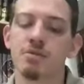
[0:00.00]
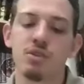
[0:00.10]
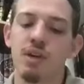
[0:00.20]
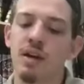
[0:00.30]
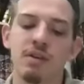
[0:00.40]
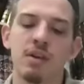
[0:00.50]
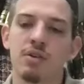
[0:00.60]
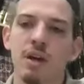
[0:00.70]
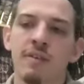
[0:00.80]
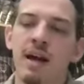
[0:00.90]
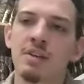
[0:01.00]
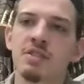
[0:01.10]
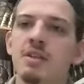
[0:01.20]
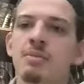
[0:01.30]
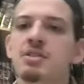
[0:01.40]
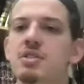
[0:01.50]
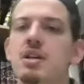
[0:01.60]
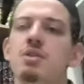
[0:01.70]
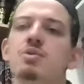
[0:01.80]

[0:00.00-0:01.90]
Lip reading: So you have Hassan al-Basri